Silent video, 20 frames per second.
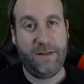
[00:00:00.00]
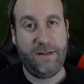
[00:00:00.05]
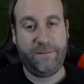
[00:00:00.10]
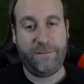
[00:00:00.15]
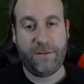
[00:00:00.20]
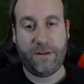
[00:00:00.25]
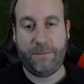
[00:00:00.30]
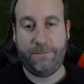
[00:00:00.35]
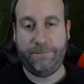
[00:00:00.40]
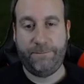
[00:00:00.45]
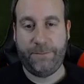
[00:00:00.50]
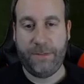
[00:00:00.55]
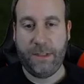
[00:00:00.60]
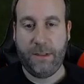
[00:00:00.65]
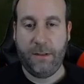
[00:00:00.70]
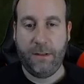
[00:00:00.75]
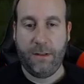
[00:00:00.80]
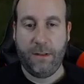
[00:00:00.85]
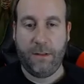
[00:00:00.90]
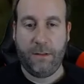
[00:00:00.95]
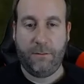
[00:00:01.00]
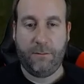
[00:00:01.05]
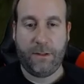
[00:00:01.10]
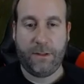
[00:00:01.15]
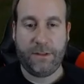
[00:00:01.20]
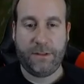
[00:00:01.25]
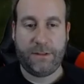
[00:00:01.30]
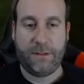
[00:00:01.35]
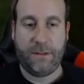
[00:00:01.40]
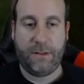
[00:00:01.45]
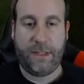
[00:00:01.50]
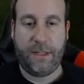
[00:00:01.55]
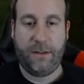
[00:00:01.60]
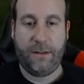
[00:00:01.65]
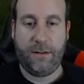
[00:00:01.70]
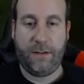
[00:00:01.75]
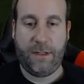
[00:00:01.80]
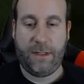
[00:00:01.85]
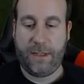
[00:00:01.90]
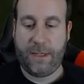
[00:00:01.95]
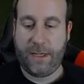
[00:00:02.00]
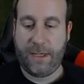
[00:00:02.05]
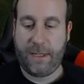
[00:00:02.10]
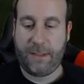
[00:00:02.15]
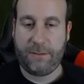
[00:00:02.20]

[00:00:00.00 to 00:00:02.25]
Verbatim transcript: farm. We're going to start here in Act